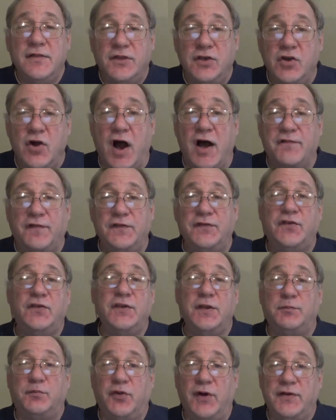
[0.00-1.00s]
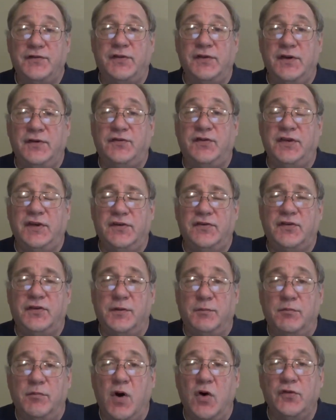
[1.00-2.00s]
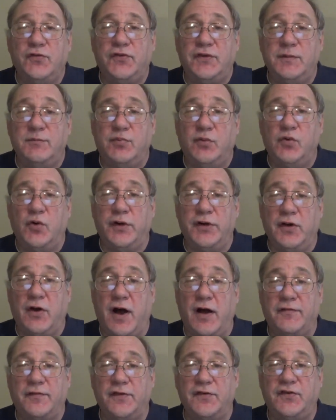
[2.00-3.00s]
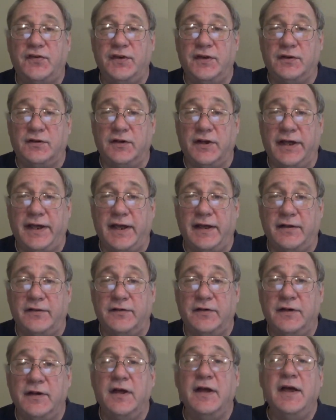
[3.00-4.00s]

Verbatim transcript: The office of the presidency is the most important office in the land.